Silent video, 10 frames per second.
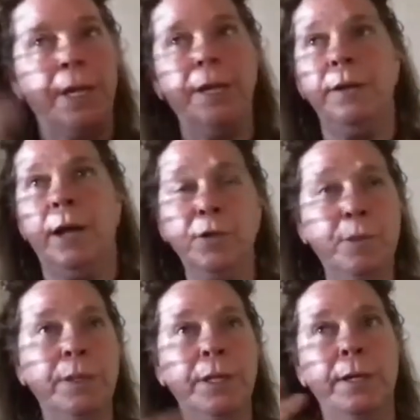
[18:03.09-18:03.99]
And
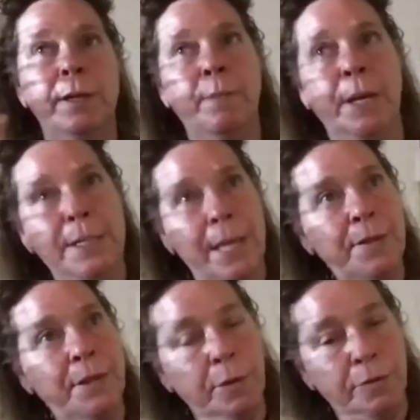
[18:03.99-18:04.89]
ultimately, in my
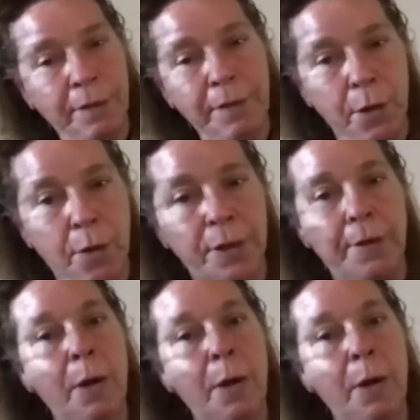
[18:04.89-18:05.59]
10th year of living over there,